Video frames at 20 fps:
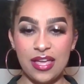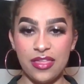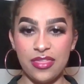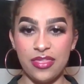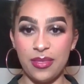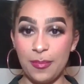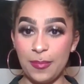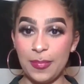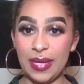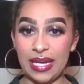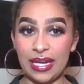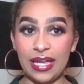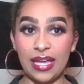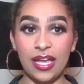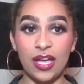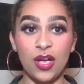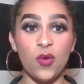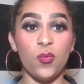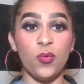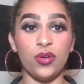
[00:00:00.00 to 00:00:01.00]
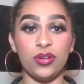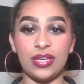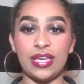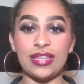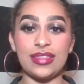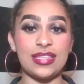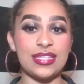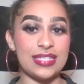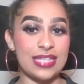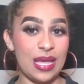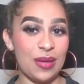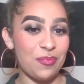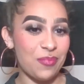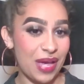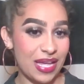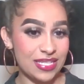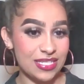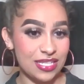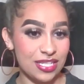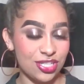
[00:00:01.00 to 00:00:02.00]
the meeting will get the same
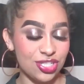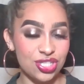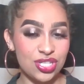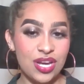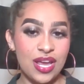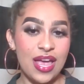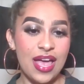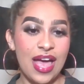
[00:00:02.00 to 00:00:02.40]
message.